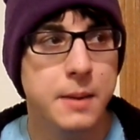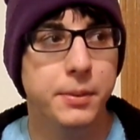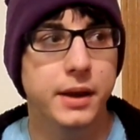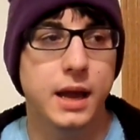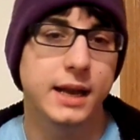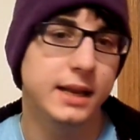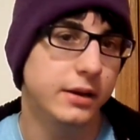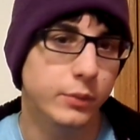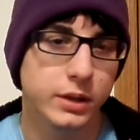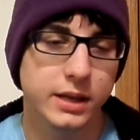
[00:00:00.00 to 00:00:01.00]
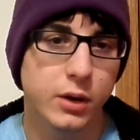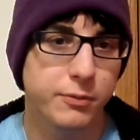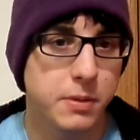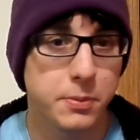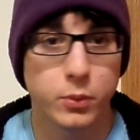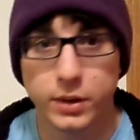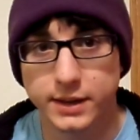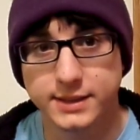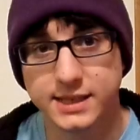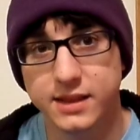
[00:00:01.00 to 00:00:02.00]
but I didn't really know if people
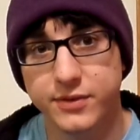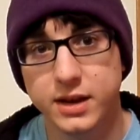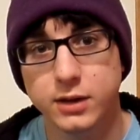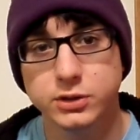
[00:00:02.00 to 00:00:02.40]
wanted to see the video,